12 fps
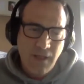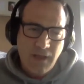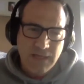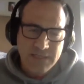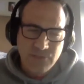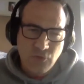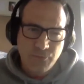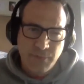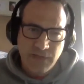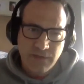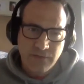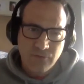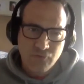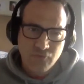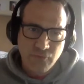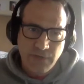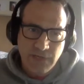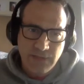has not been
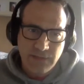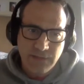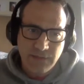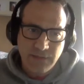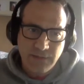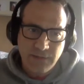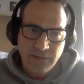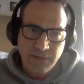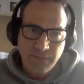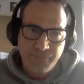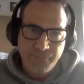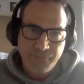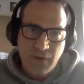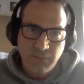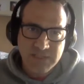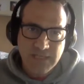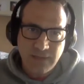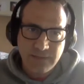really um,
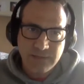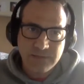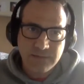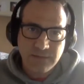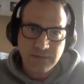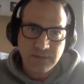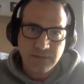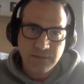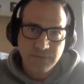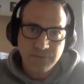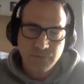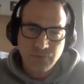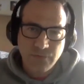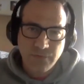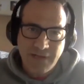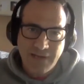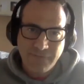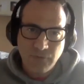publicized um, to
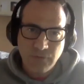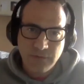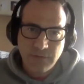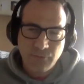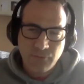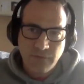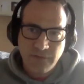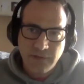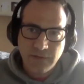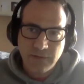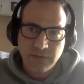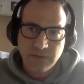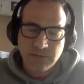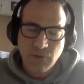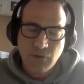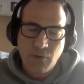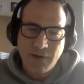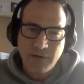the level mm-hmm. that we think is
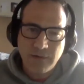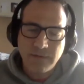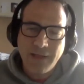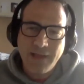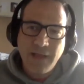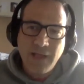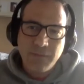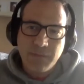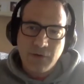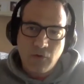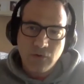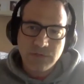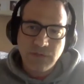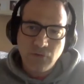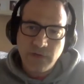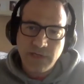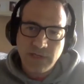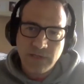required. But also
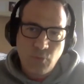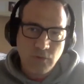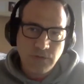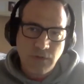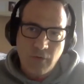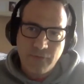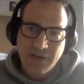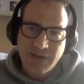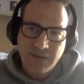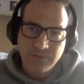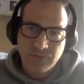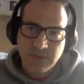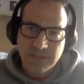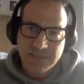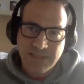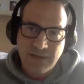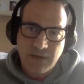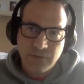looking at what other countries
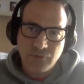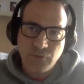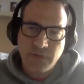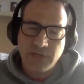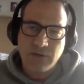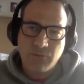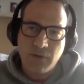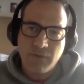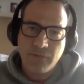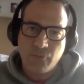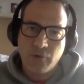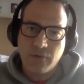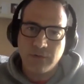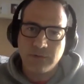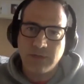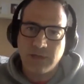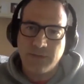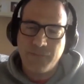are doing around the world,
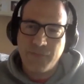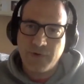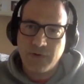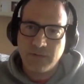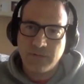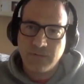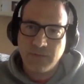and um, there are